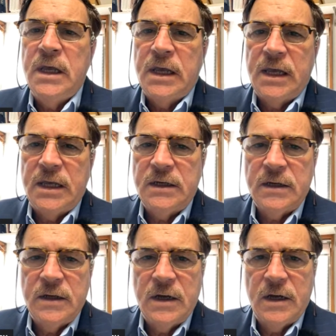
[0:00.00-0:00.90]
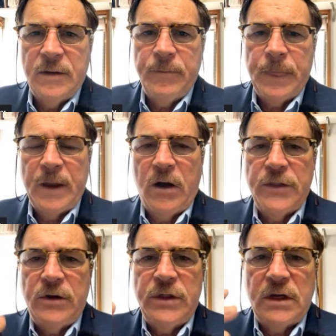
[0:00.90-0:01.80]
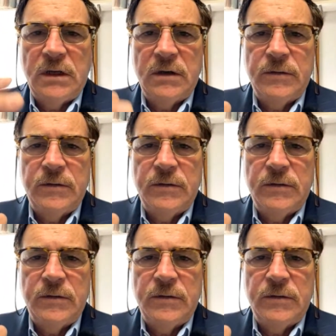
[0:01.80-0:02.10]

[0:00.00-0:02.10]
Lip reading: And although